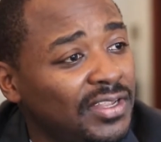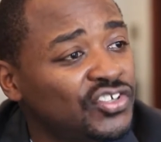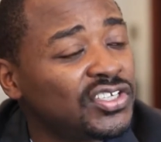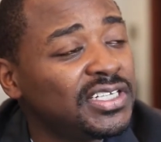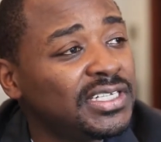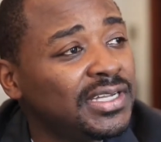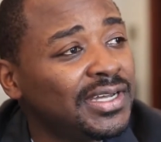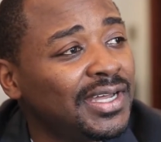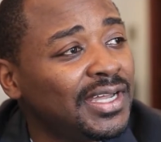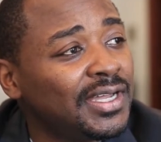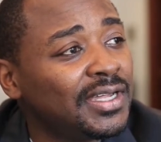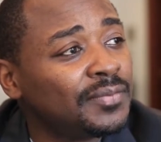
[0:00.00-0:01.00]
She
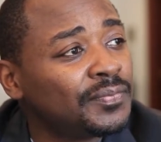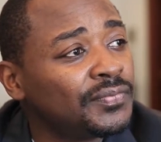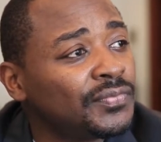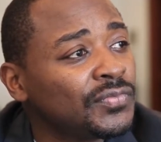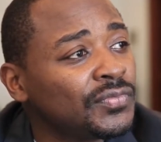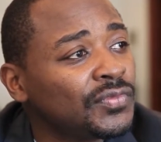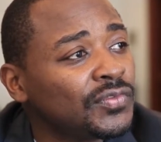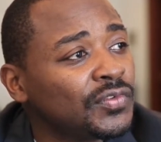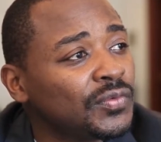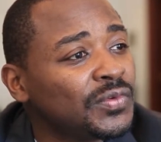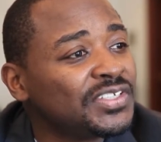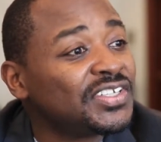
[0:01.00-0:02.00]
uh,
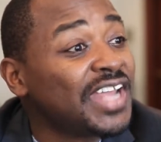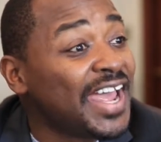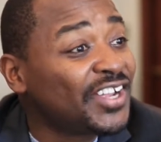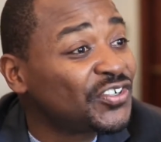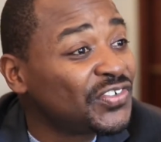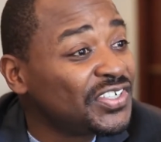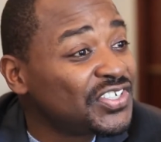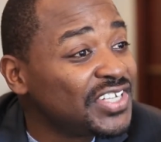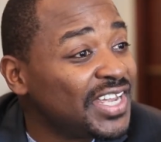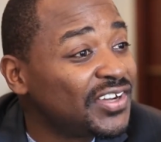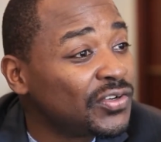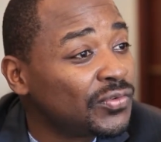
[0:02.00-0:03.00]
was an actress.
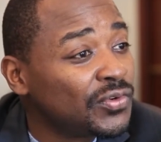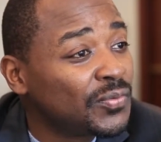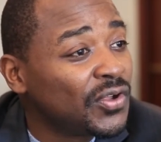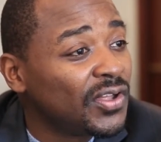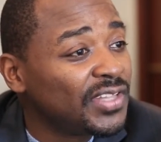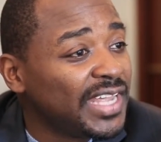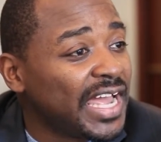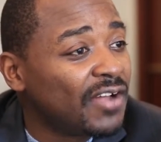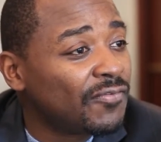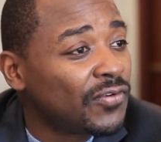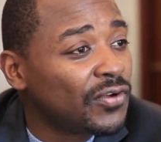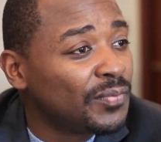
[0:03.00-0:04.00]
She had a group called the
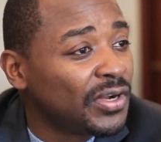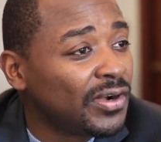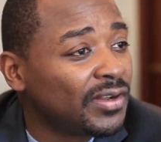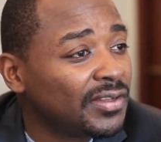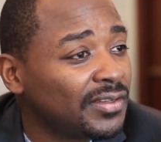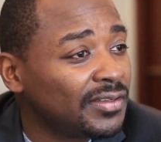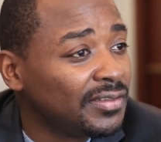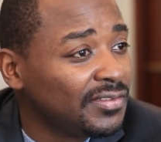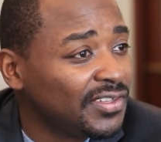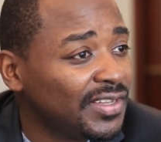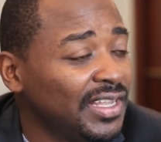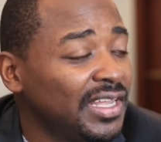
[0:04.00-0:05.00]
Afro
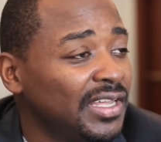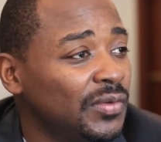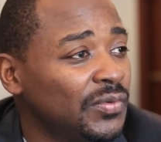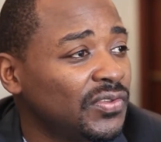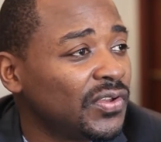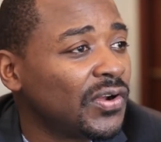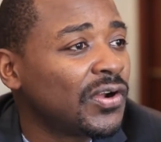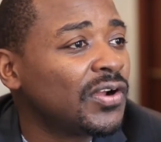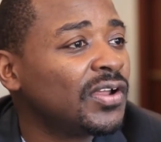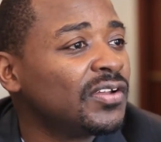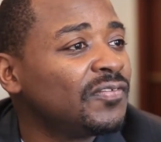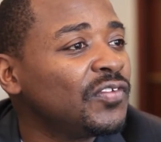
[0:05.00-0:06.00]
Americans. It was
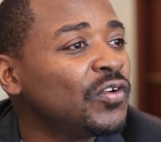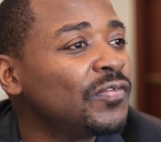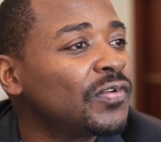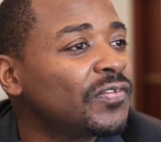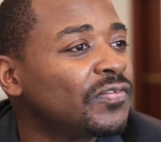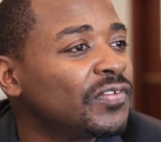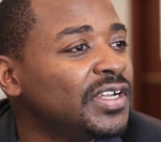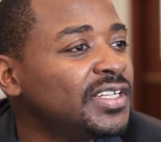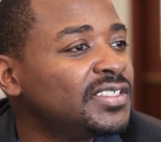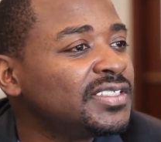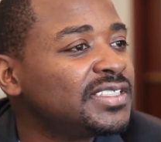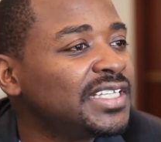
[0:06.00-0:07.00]
her and a few of her
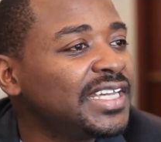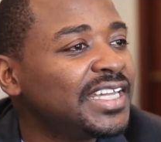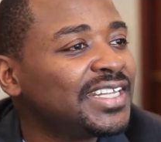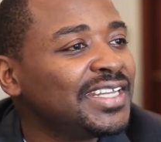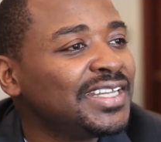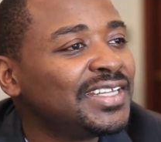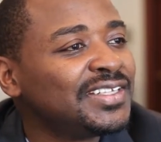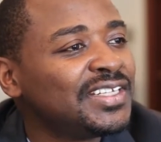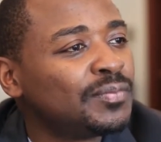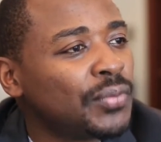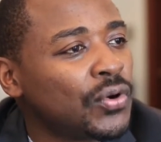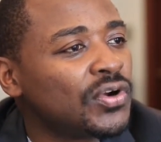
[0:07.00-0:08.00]
friends that
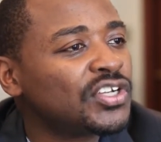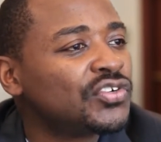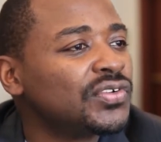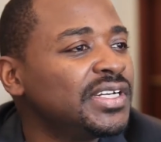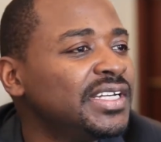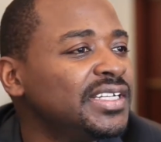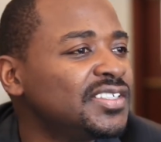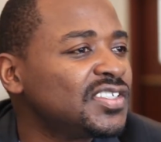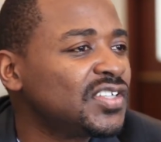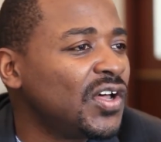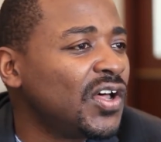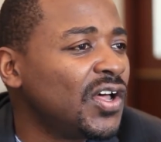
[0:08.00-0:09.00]
did poetry and
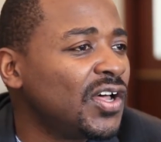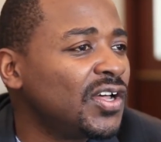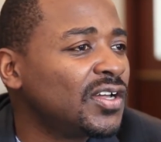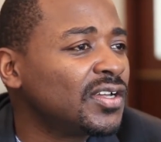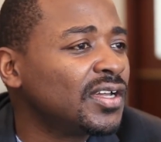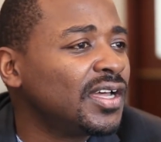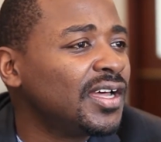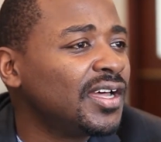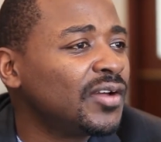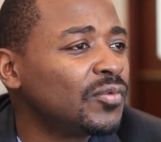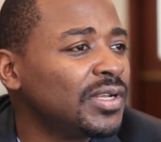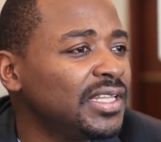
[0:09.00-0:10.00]
song
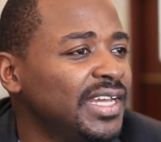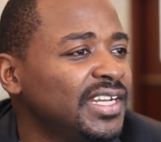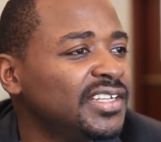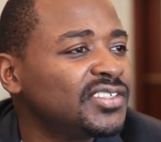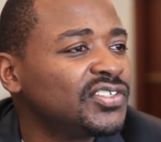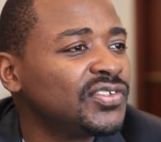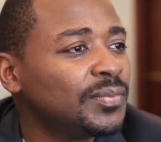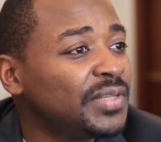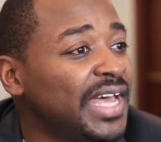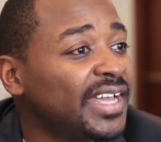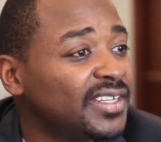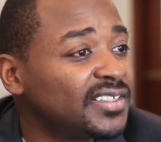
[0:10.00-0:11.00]
uh, relating to the
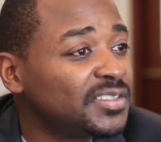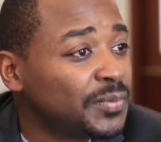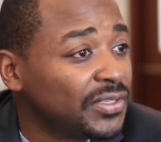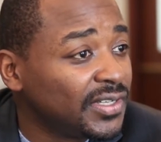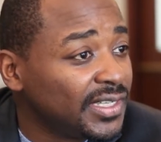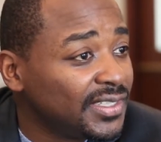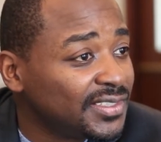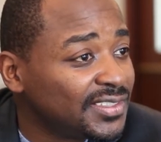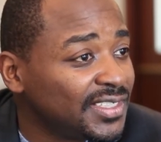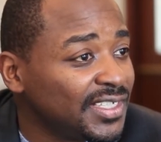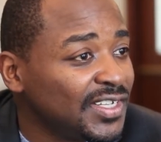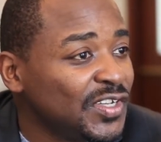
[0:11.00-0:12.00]
black
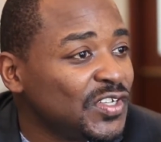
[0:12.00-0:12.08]
experience.